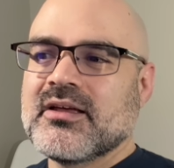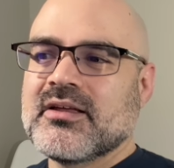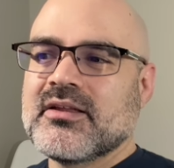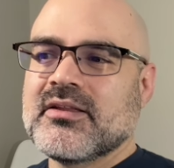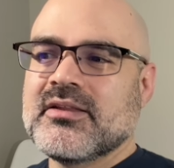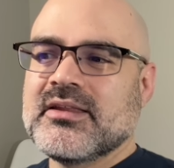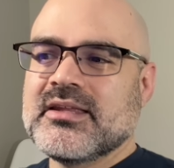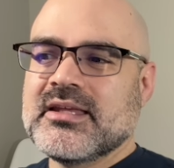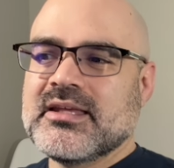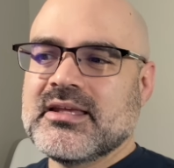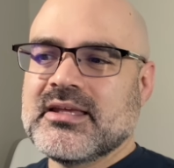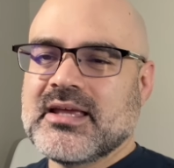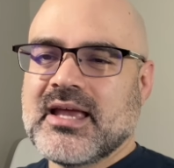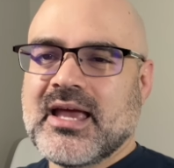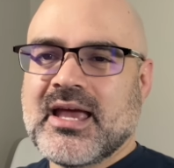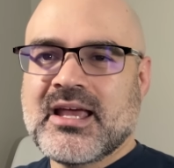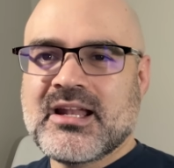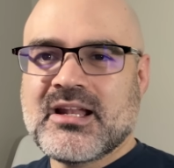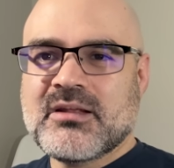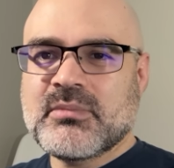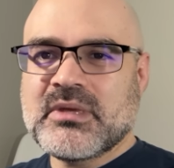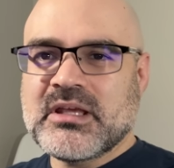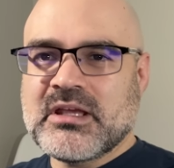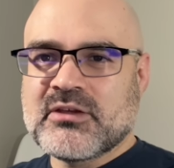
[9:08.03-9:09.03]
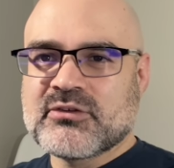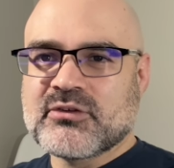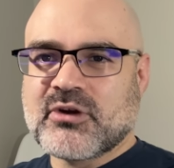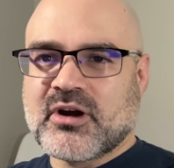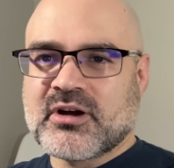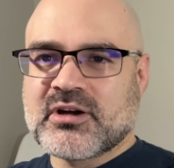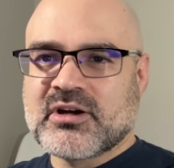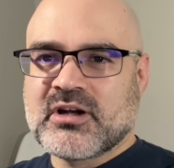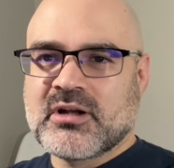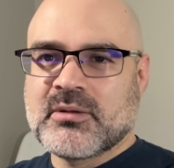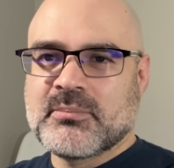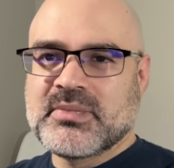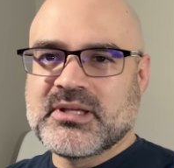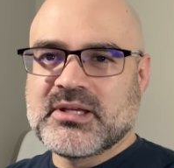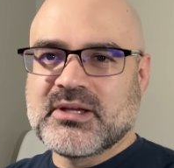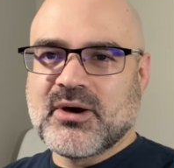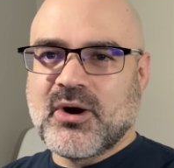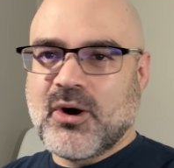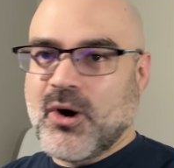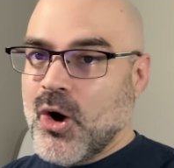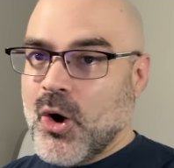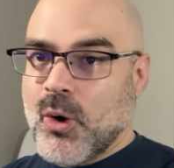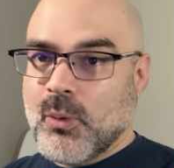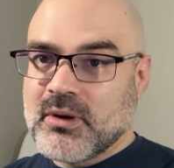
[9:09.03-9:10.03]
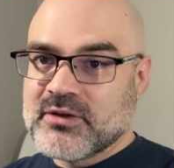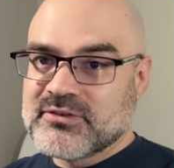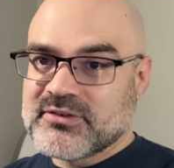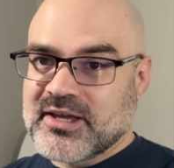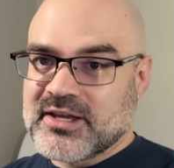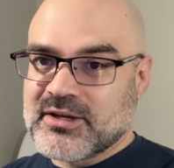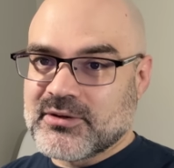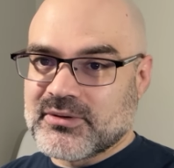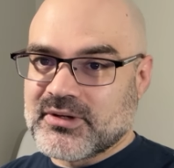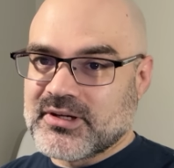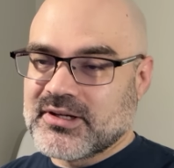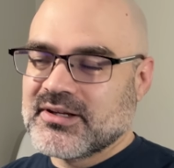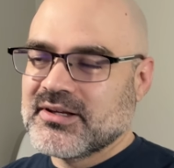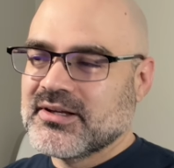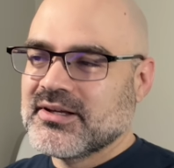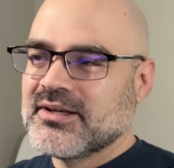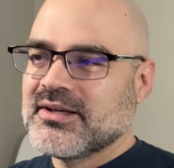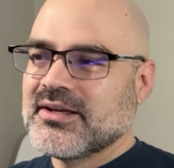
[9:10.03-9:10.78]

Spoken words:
The enemies are going to be always angry,